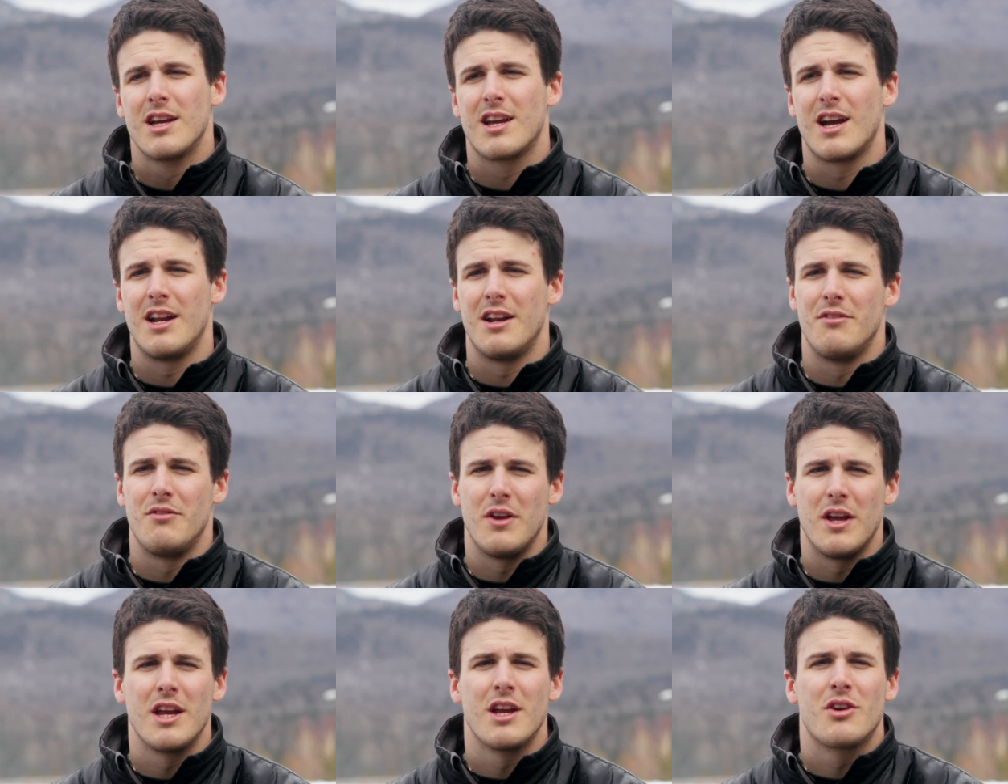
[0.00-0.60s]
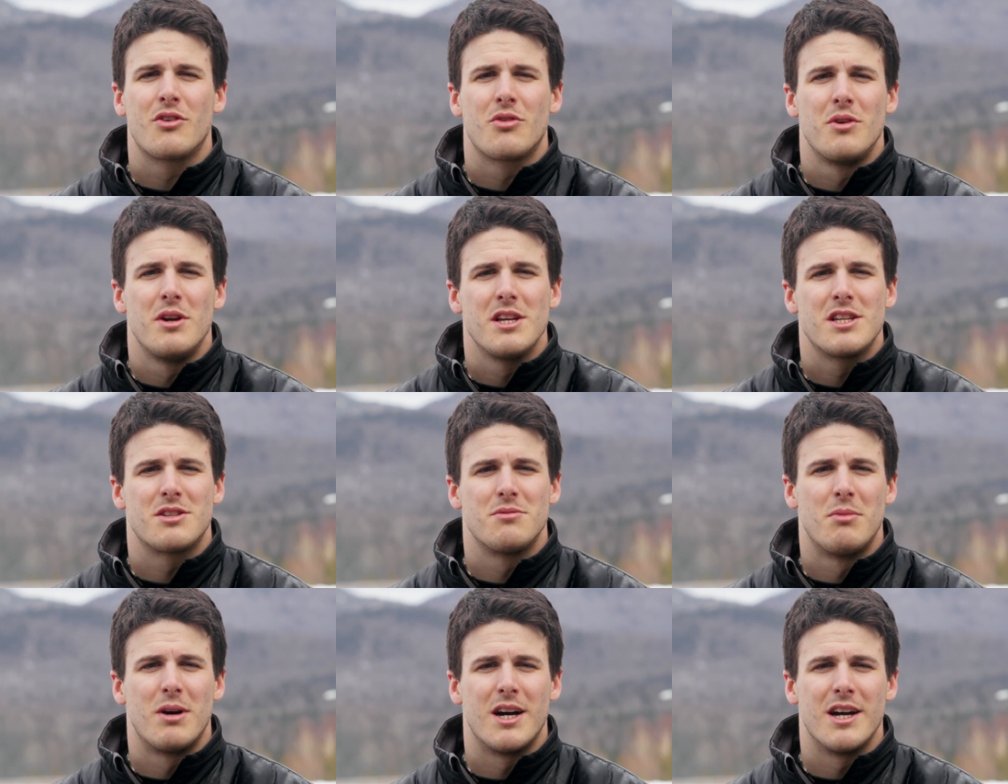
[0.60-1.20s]
kind of
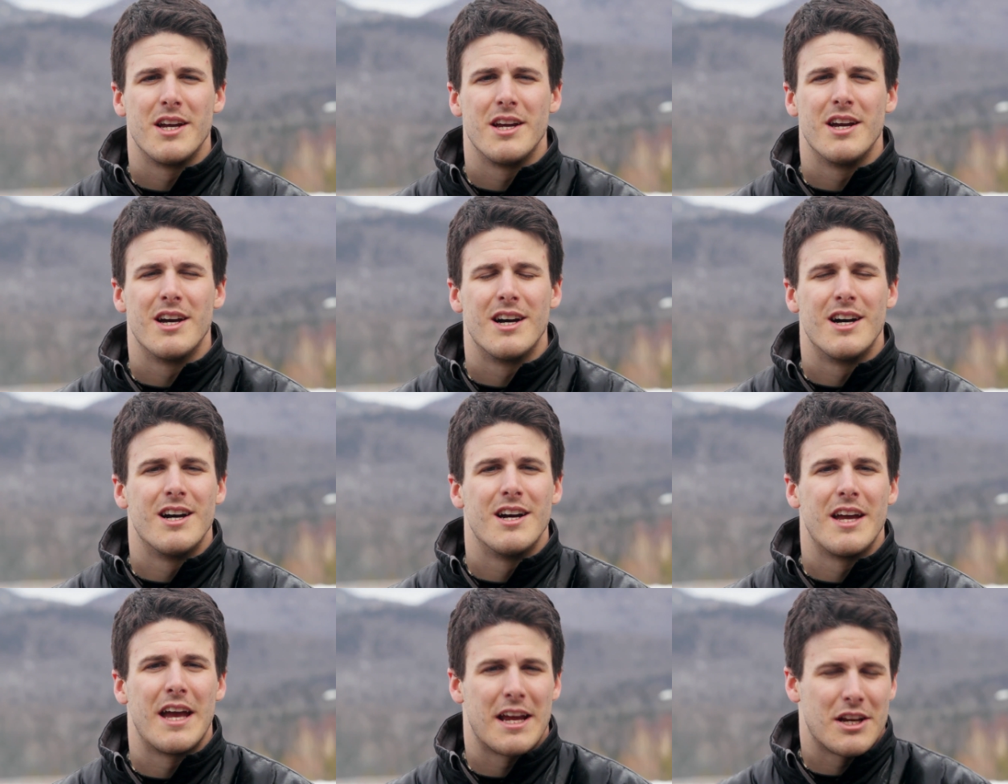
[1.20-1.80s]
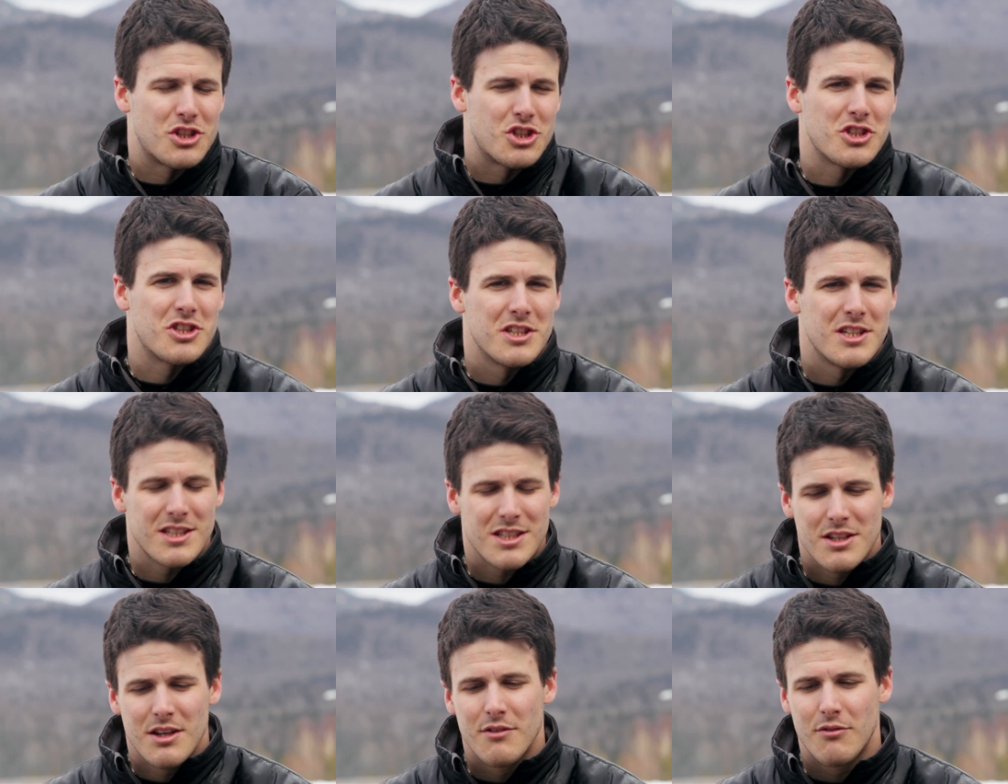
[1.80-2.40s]
increased my uh,
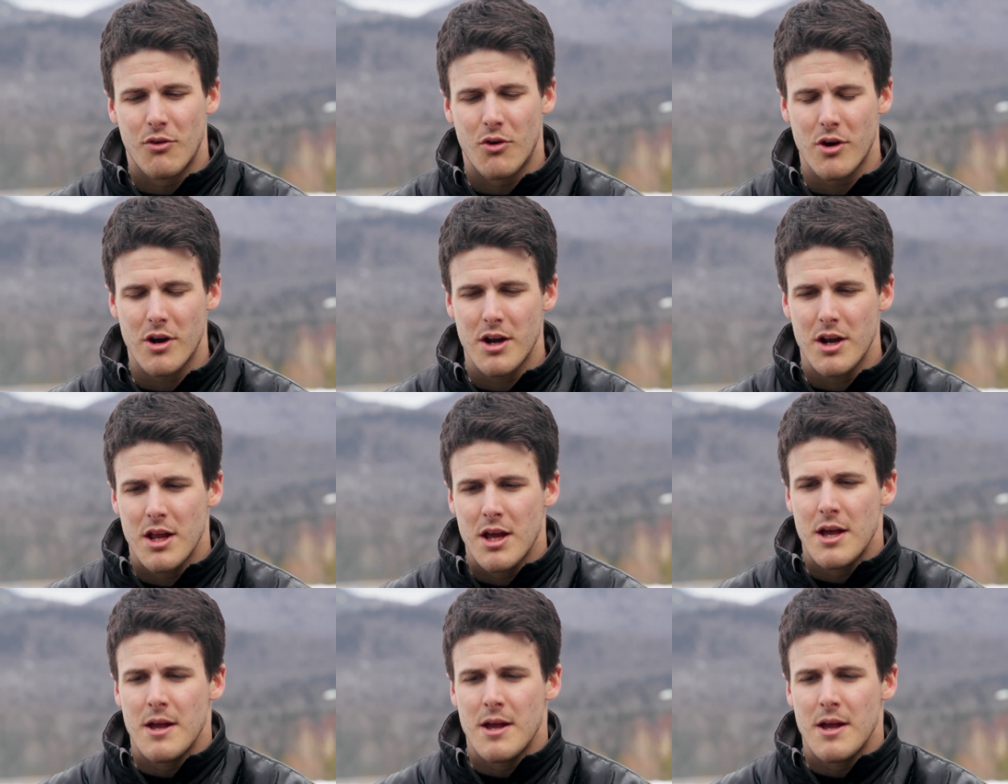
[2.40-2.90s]
anxiousness for it.